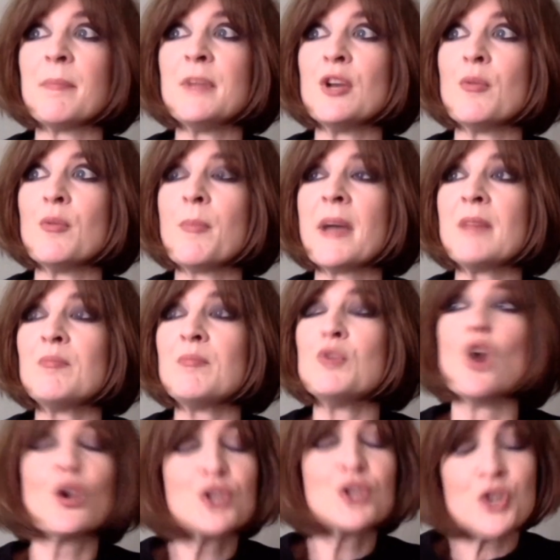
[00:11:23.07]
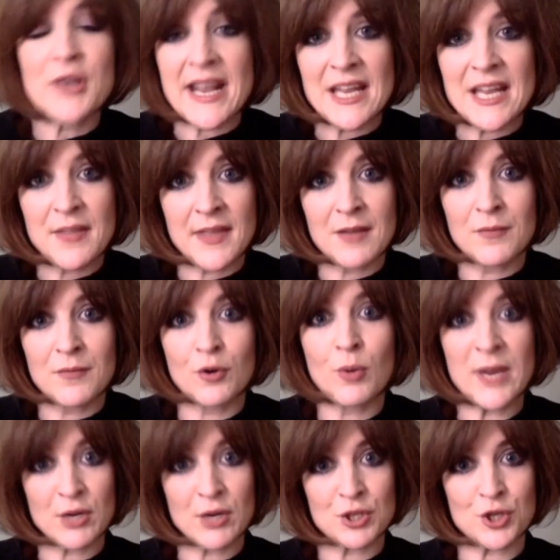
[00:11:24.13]
you know, by not doing anything for
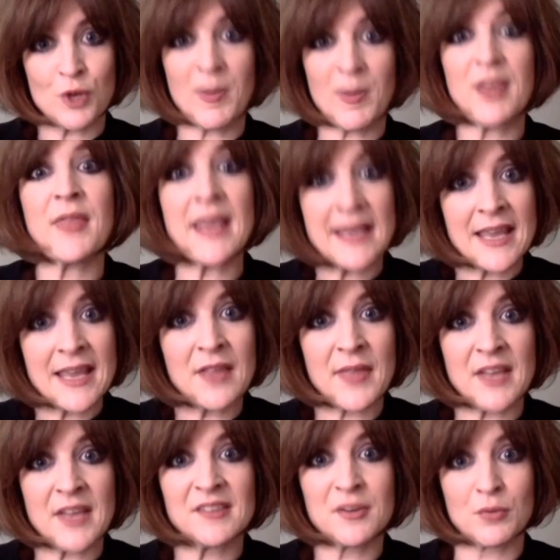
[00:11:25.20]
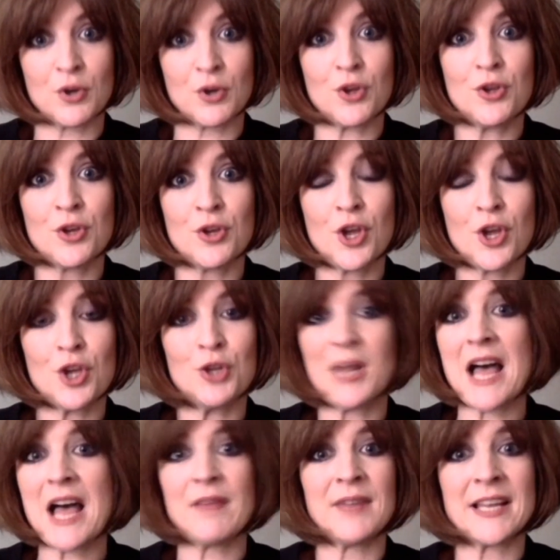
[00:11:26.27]
a week or two, by thinking things through,
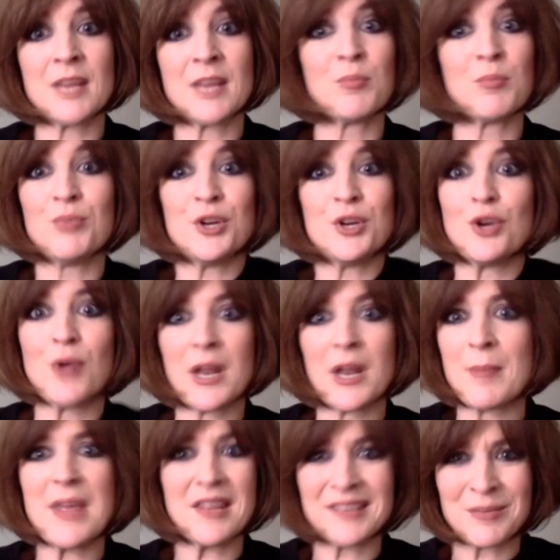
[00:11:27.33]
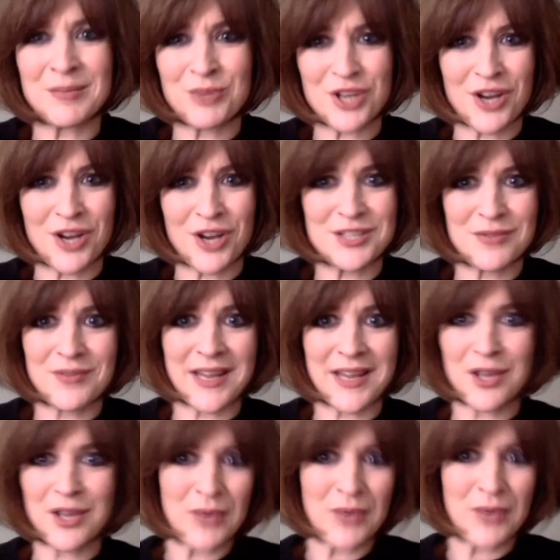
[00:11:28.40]
you'll have like, you know, an amazing, productive,
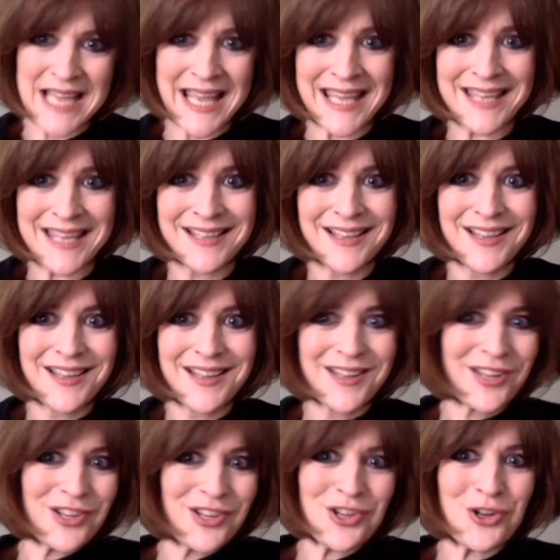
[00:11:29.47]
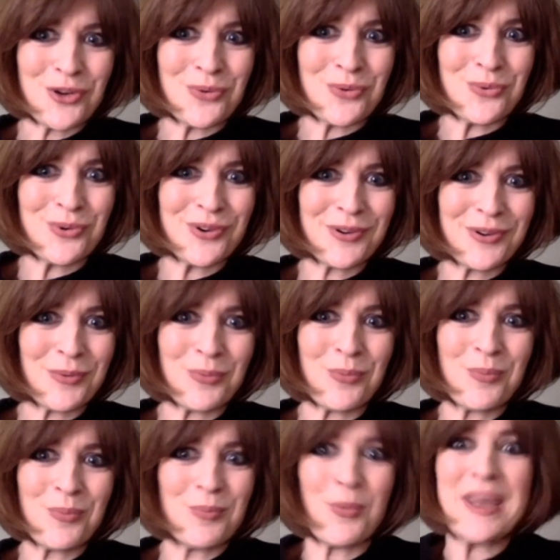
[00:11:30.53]
like 3-day, you know,
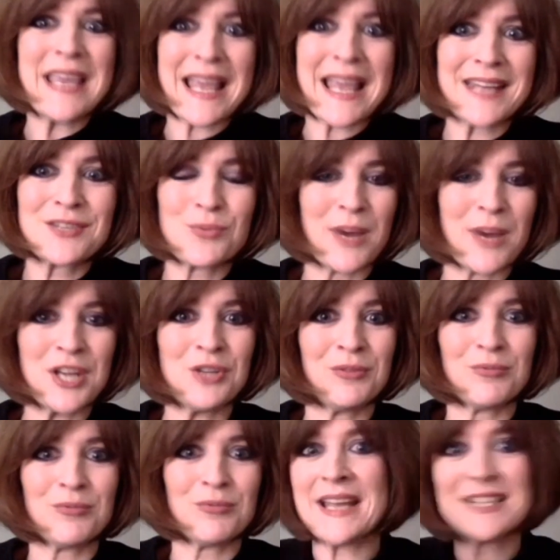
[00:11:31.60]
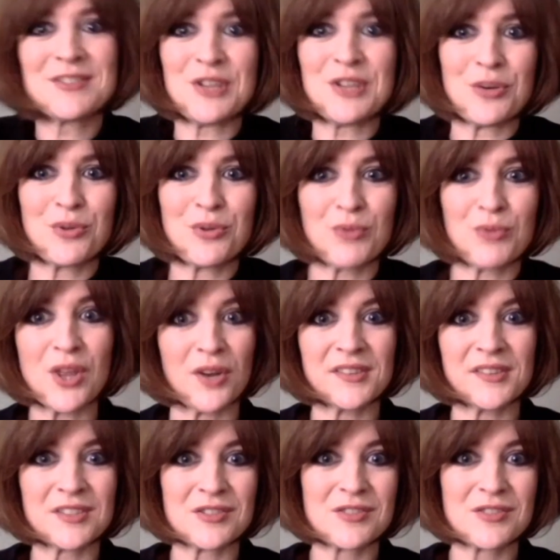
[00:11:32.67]
weekend where you'll write, you know,
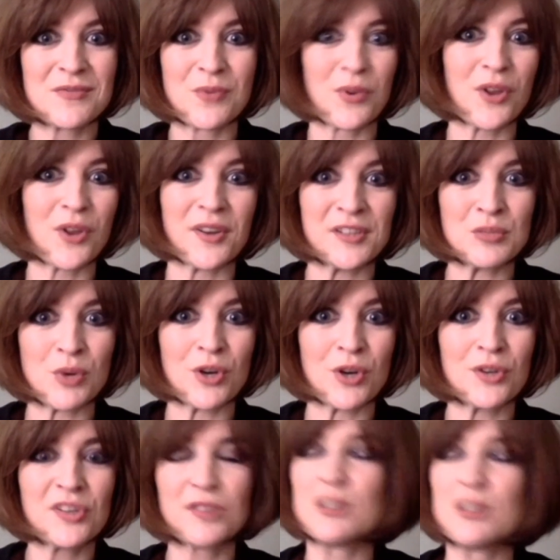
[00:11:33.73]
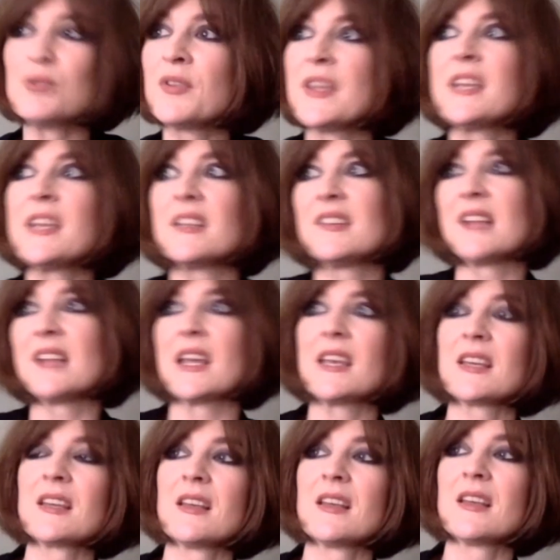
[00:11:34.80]
3,000, 4,000 words. So I don't think it's
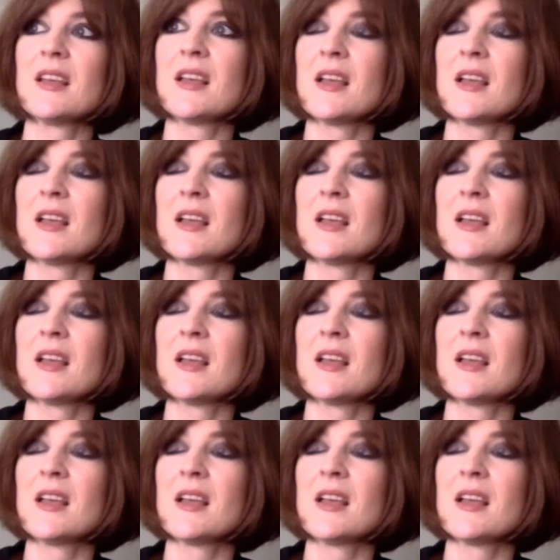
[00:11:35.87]
like,